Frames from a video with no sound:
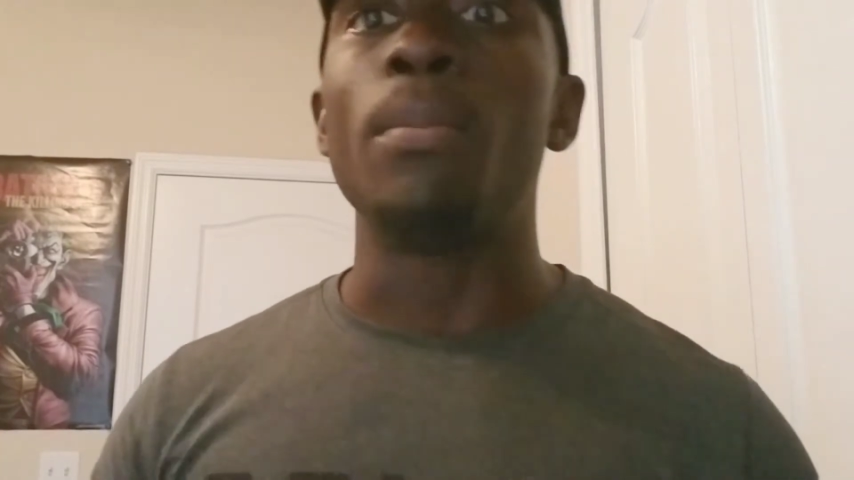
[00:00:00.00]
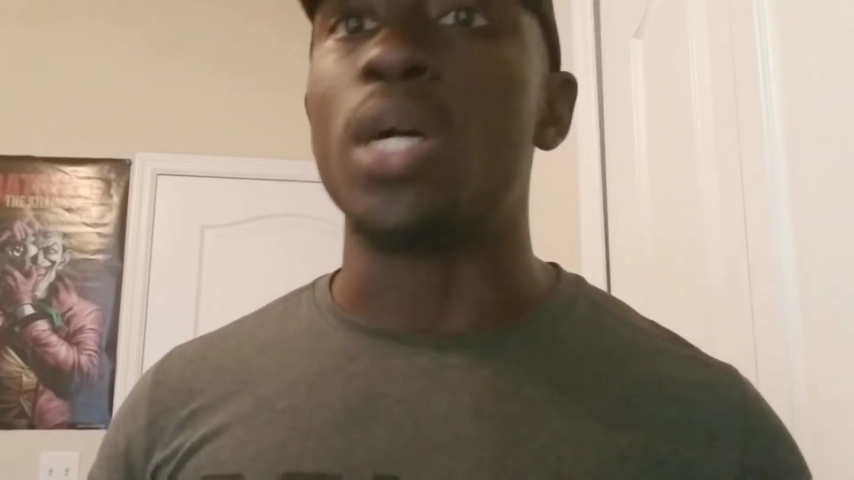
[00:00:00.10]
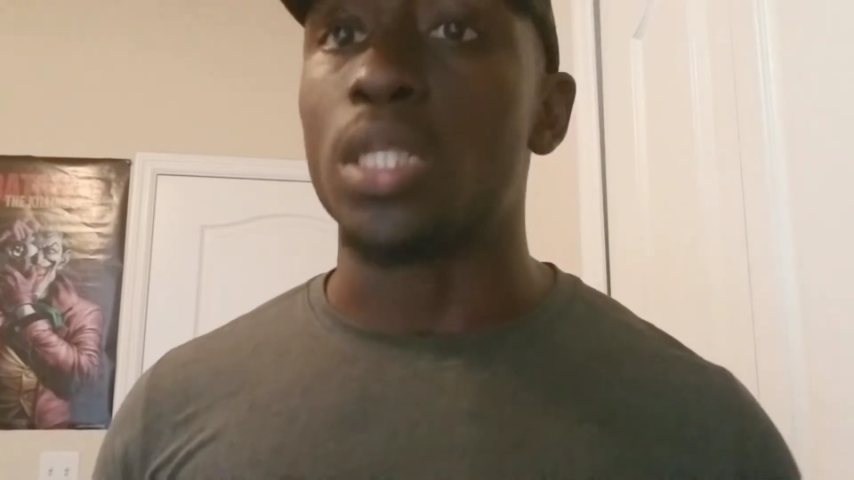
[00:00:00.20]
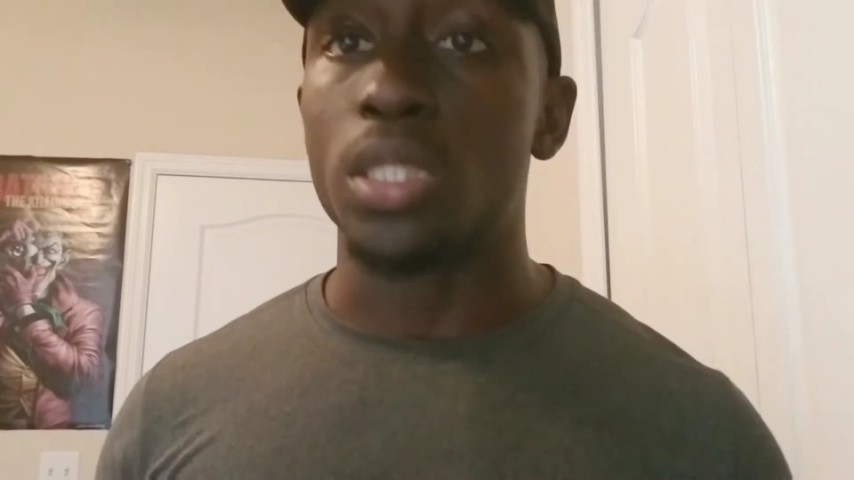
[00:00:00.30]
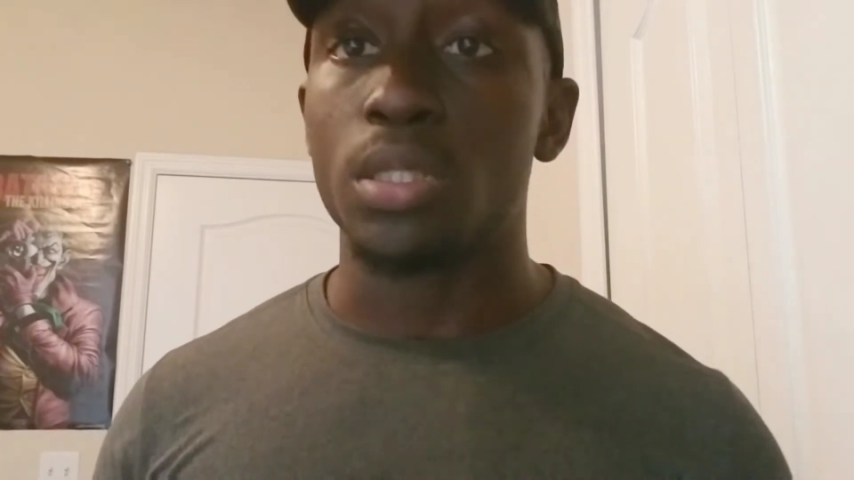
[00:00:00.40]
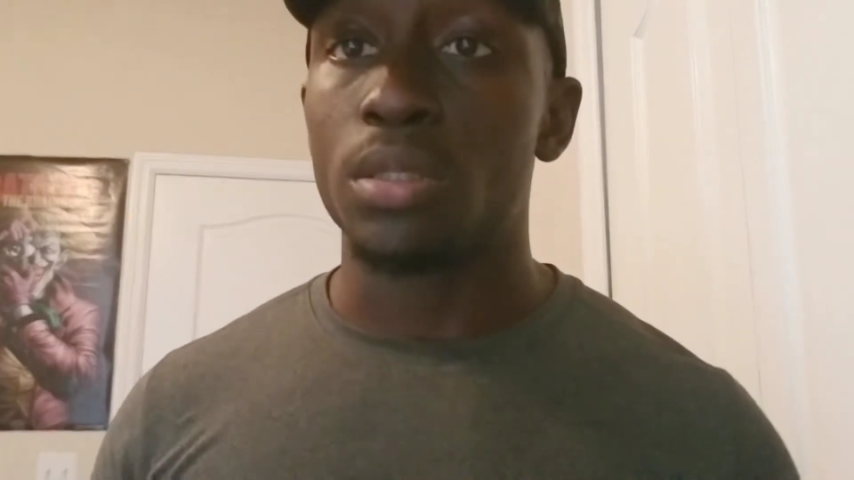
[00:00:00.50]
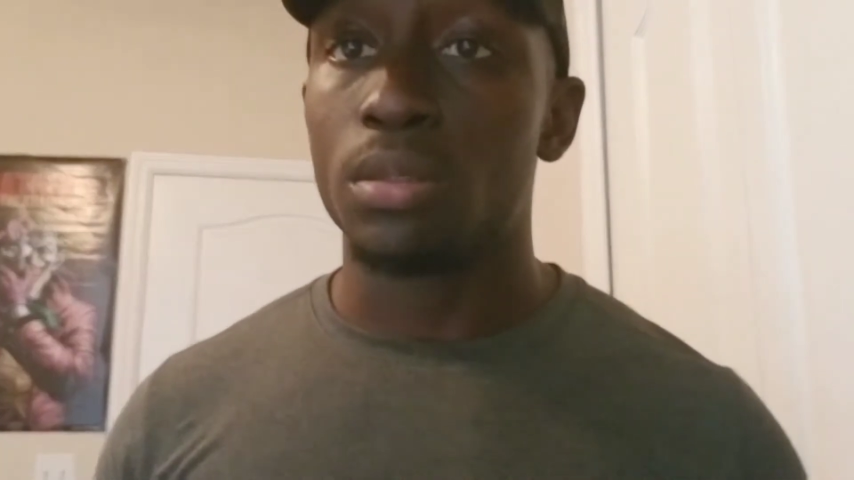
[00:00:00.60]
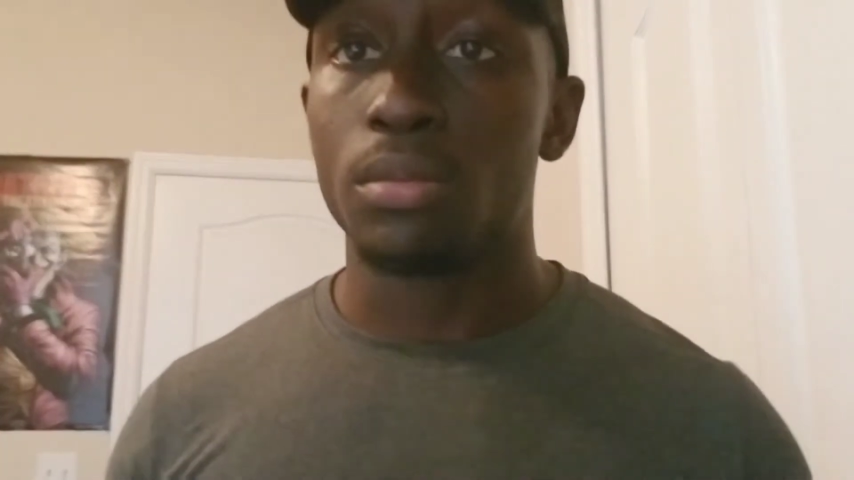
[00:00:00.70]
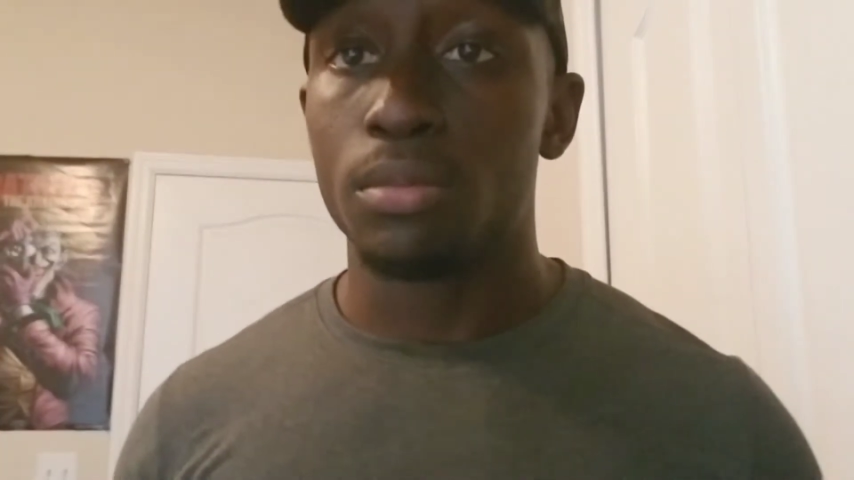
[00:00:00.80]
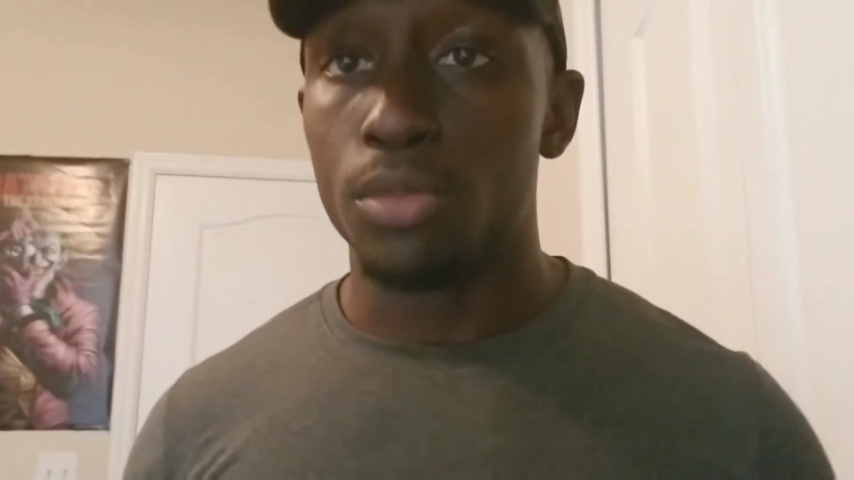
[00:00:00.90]
much
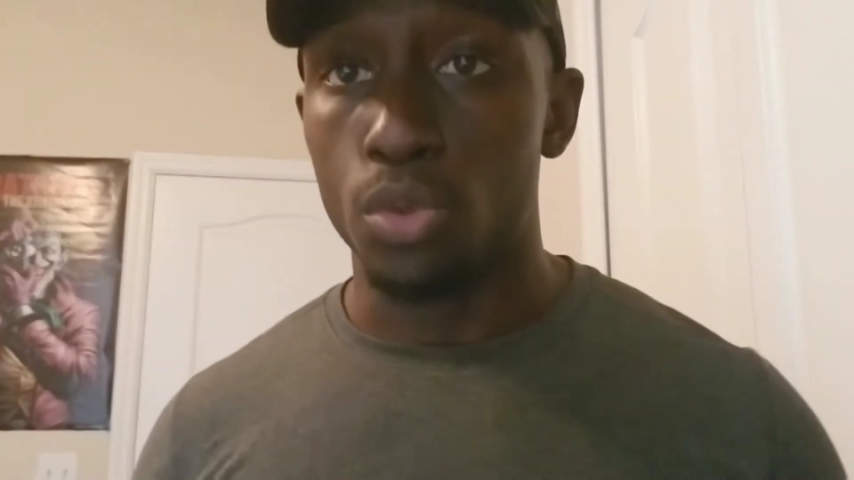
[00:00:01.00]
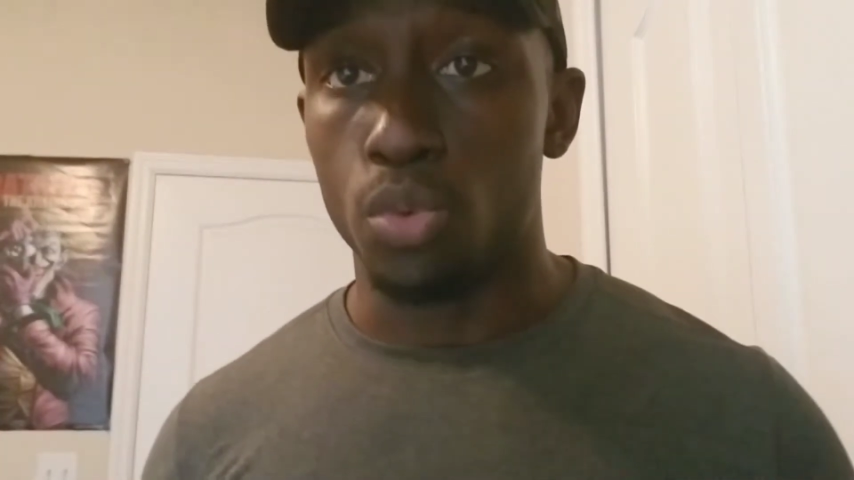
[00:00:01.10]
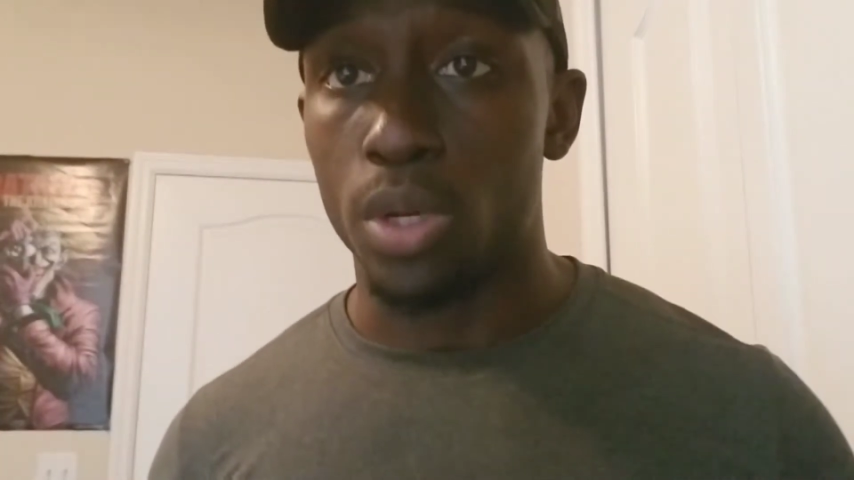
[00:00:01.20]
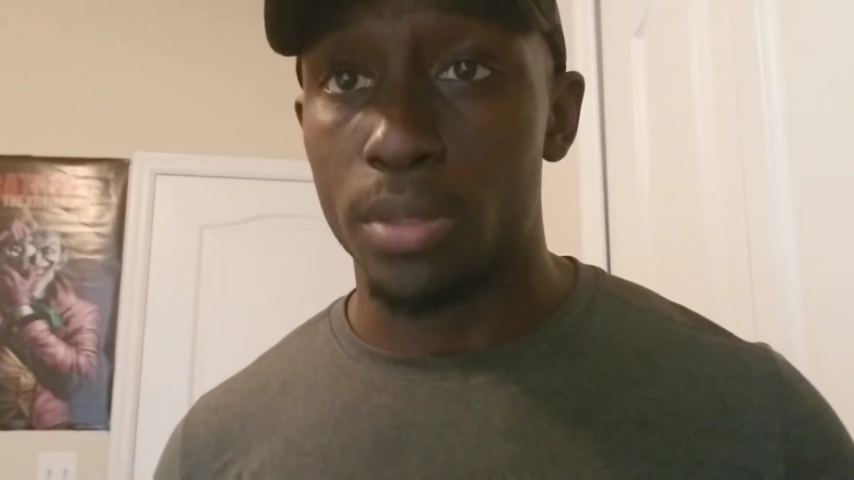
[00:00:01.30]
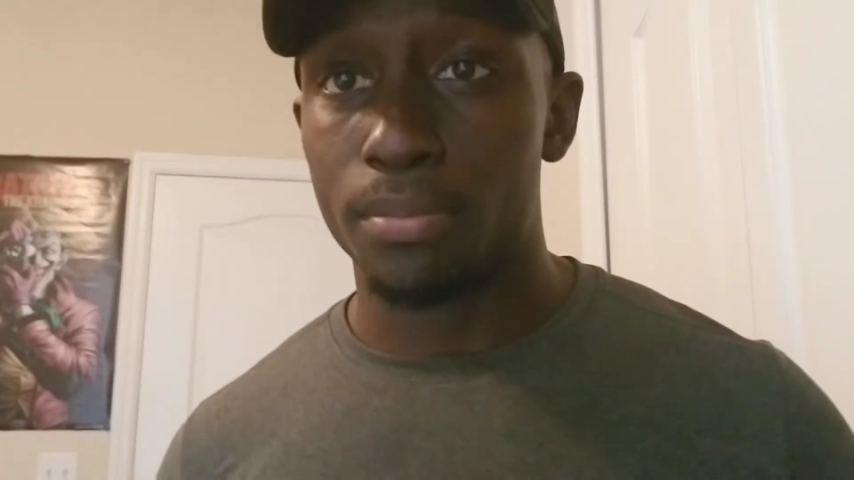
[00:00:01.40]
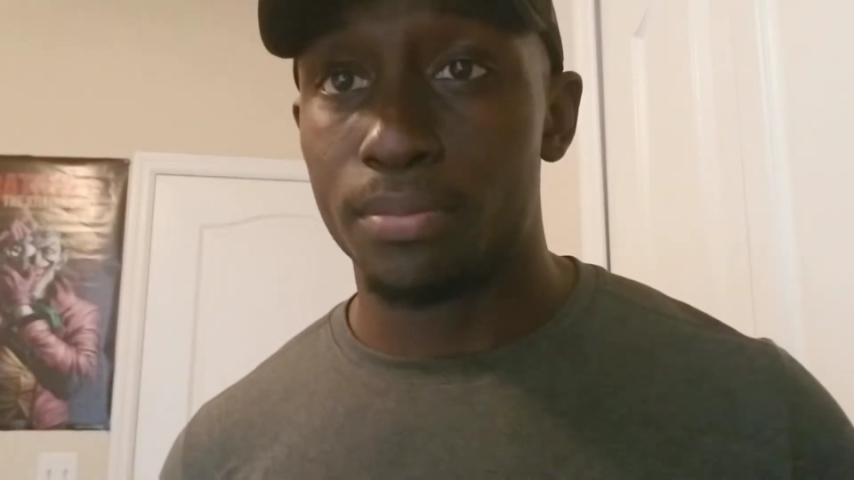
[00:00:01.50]
you want.